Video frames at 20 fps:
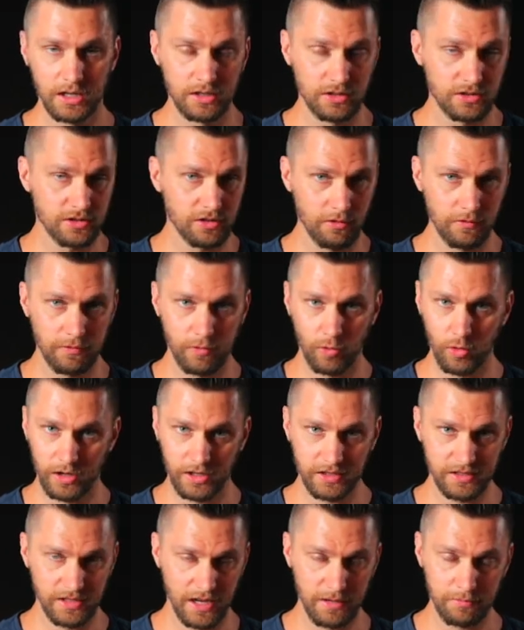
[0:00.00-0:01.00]
So, for
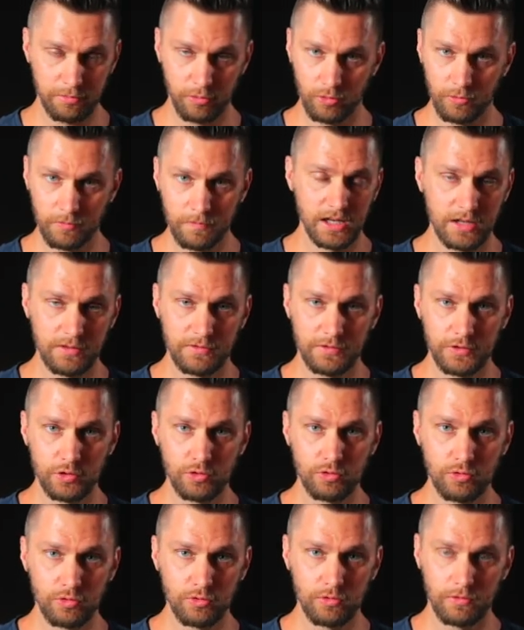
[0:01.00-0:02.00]
example, if
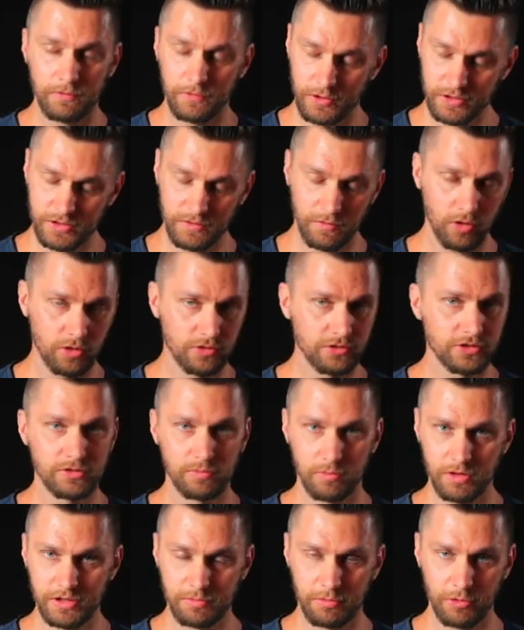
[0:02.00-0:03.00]
you first of all just
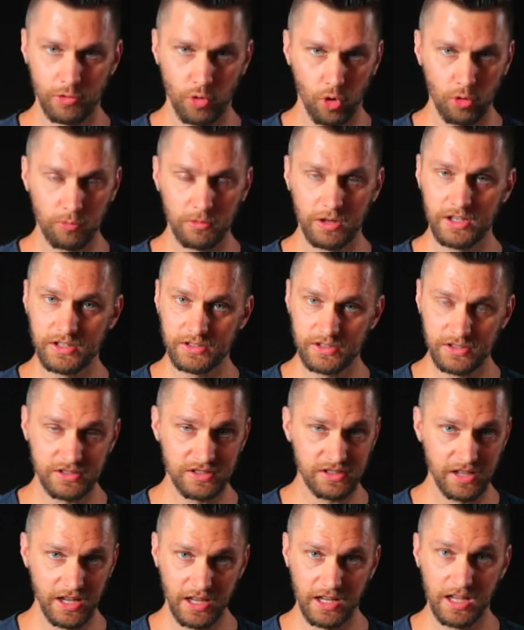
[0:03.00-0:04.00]
whisper normally and just
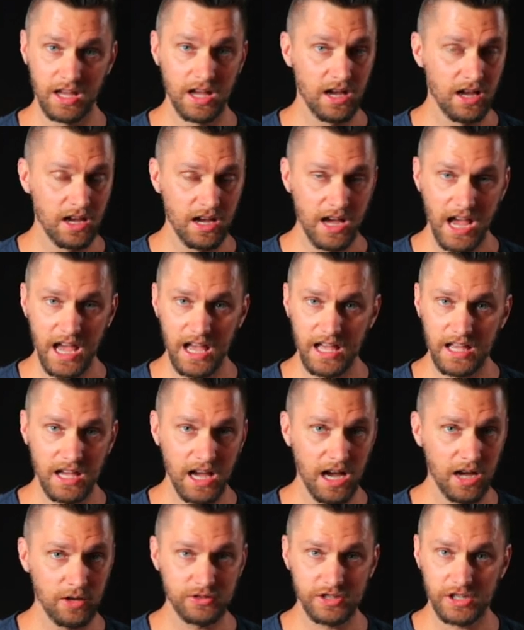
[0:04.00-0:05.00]
say, hey,
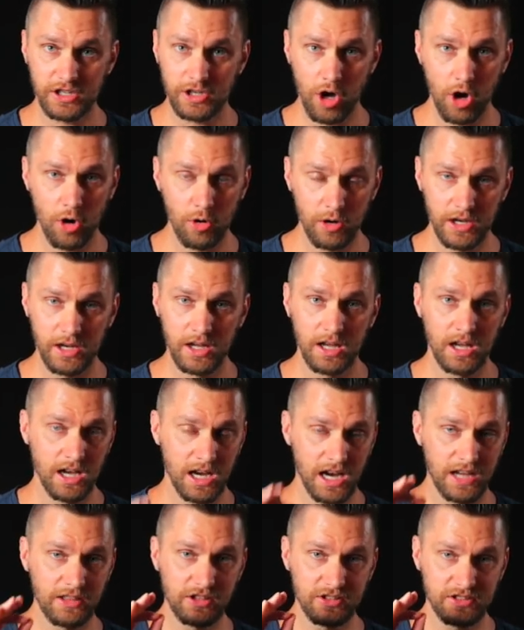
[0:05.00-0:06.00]
how's it going?
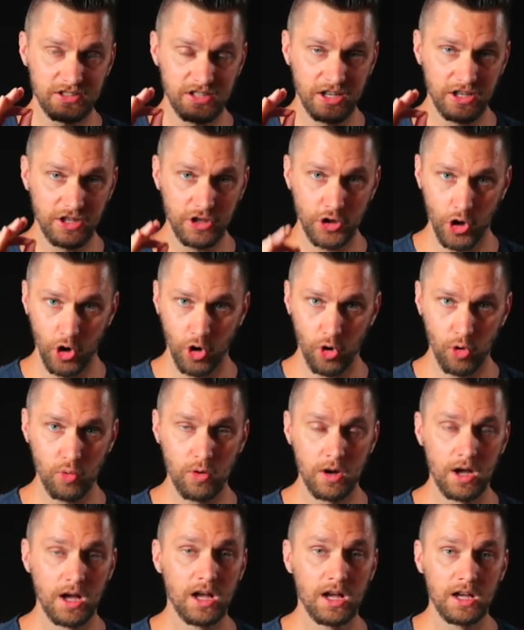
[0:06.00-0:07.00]
And then say,
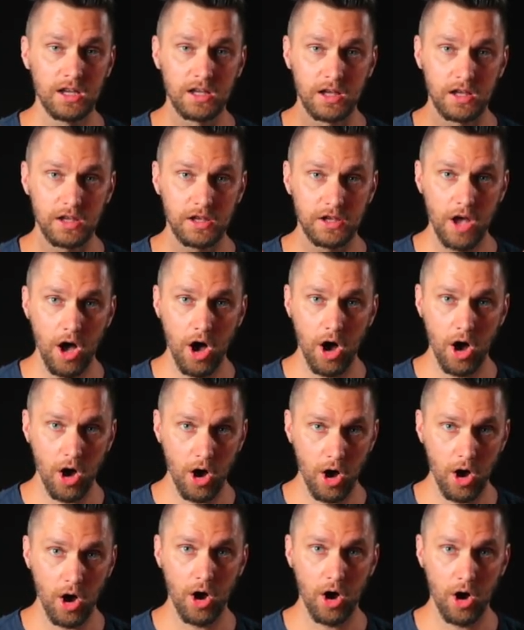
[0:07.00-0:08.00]
yo,
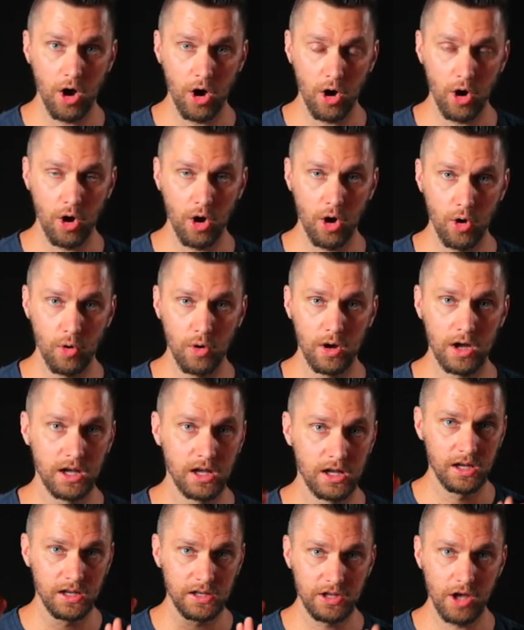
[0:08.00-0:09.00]
yo,
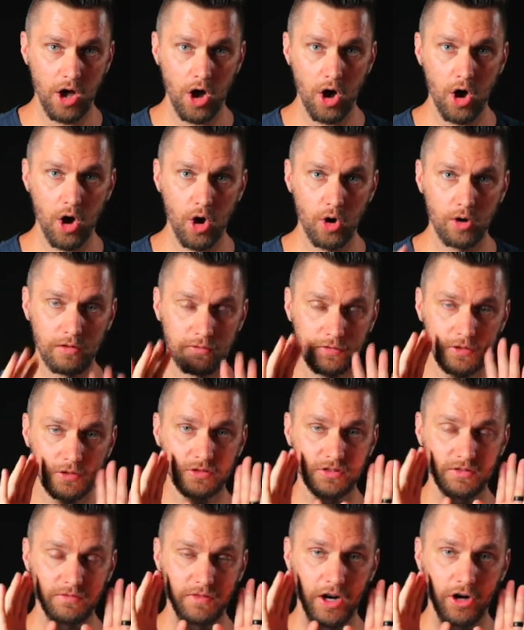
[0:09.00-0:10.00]
yo. It
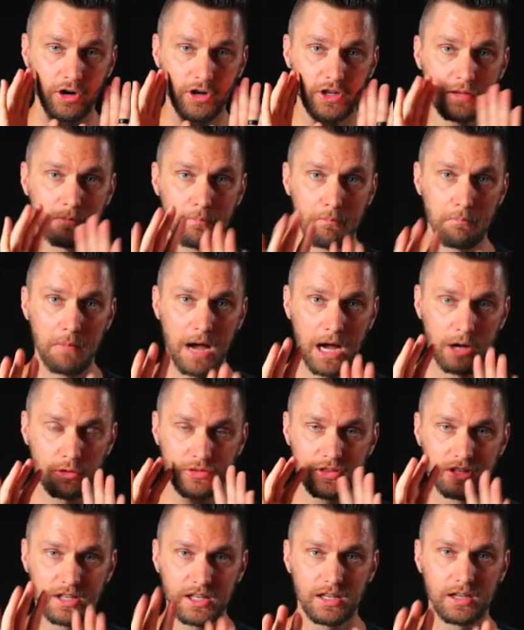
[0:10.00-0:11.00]
feels very
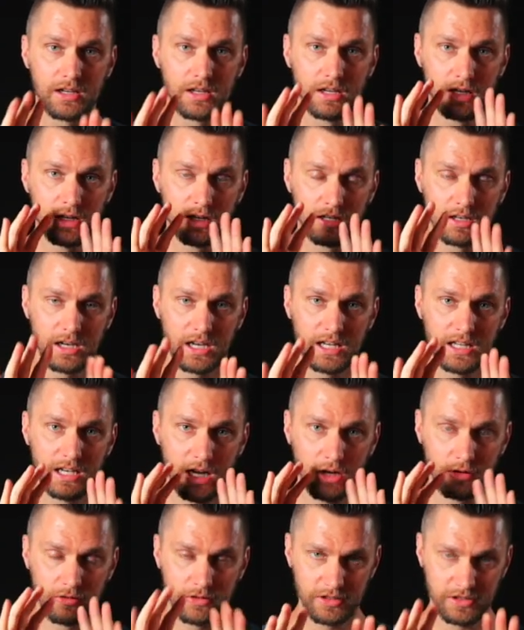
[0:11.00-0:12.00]
mouthy and
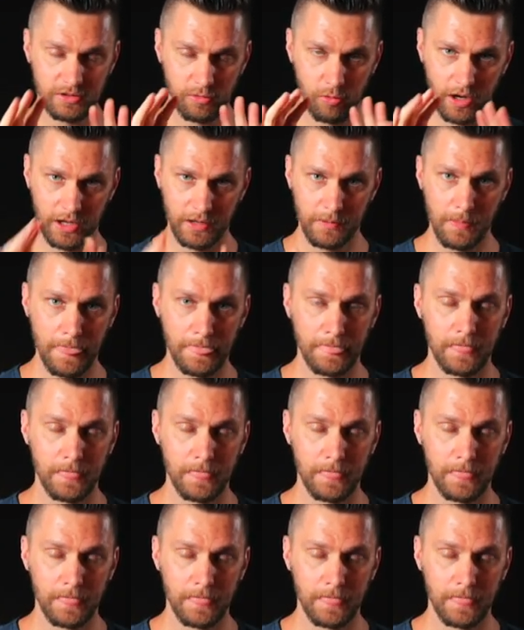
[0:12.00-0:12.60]
out this way.